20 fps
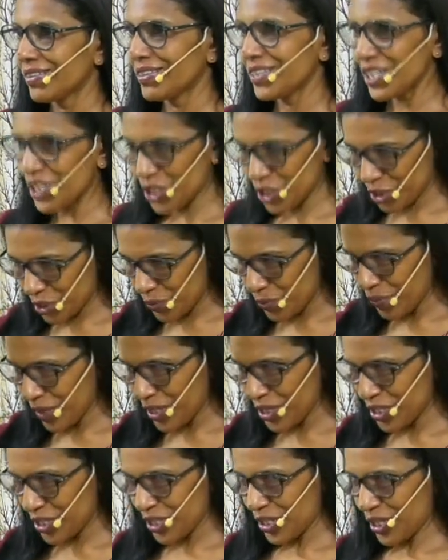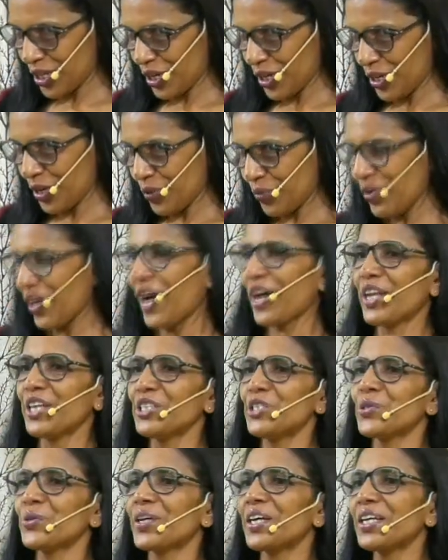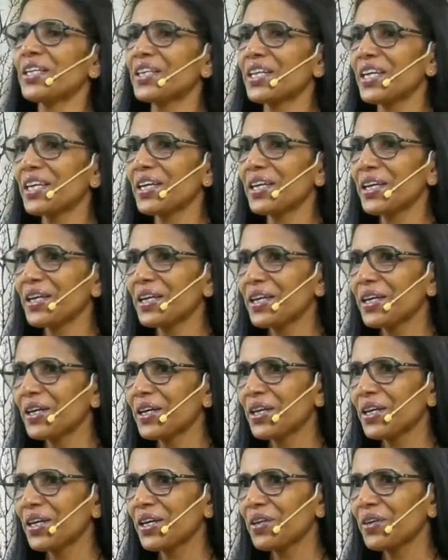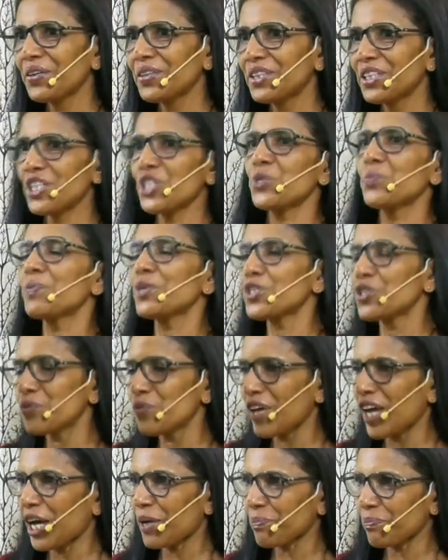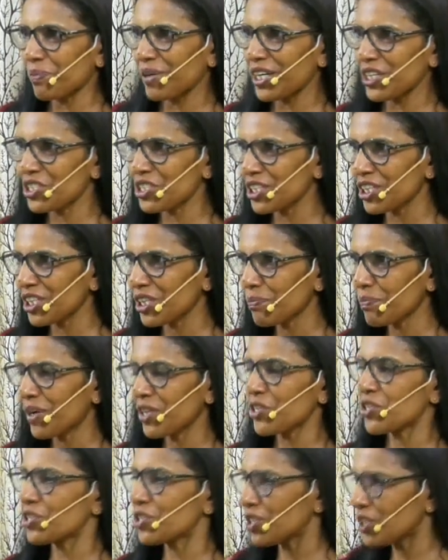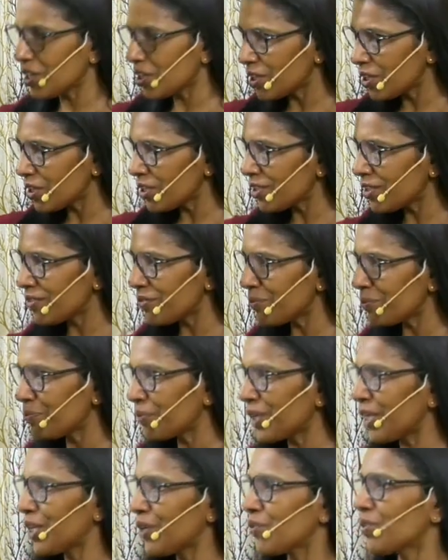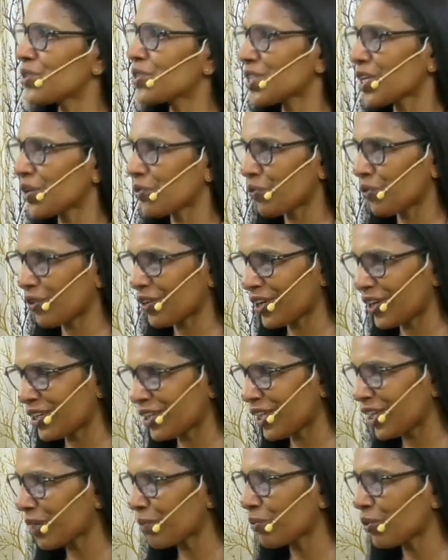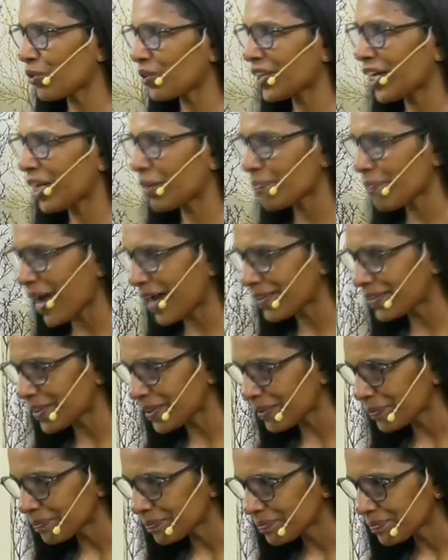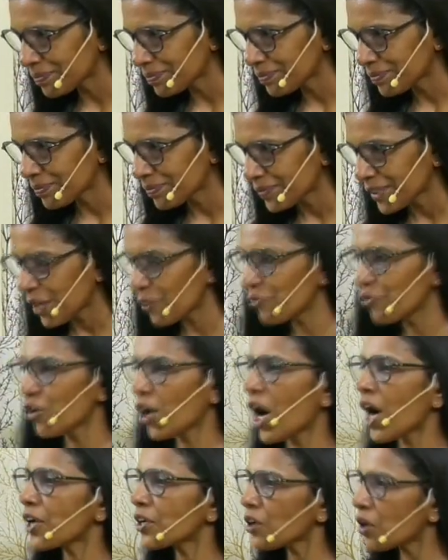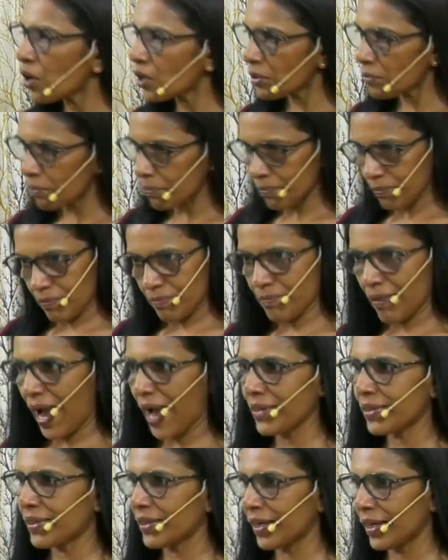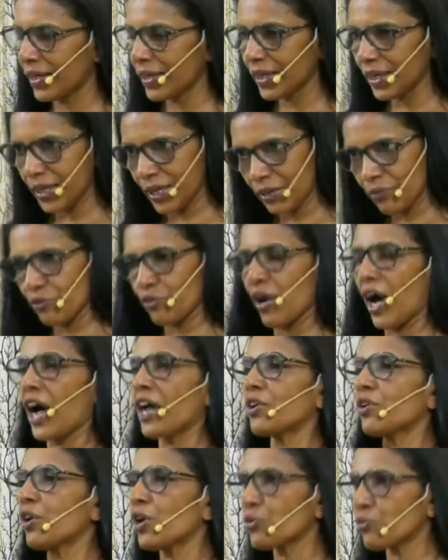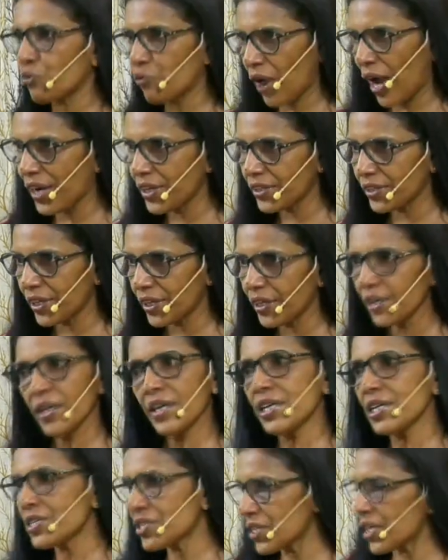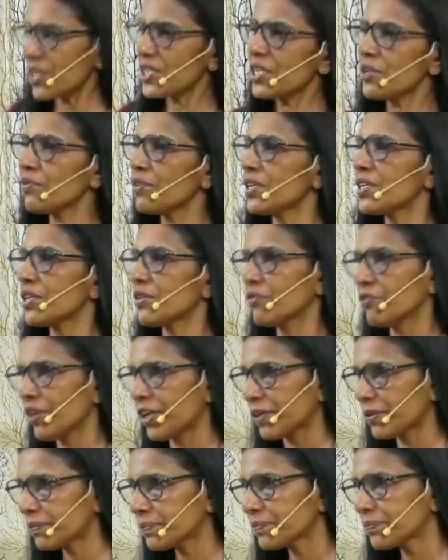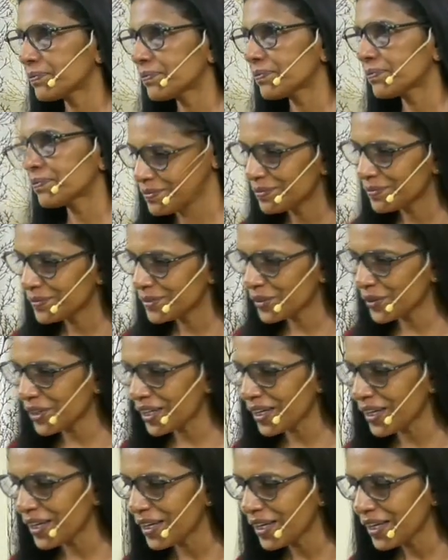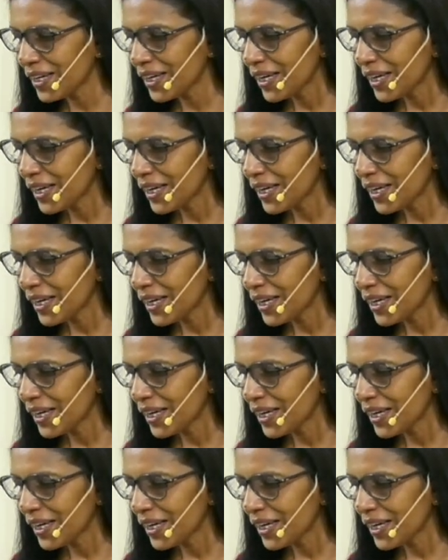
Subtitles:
This much we are educating, this much we are preaching, but still believers are forgetting about their battle. If you are not battling, if you are not fighting, Satan will win. Okay,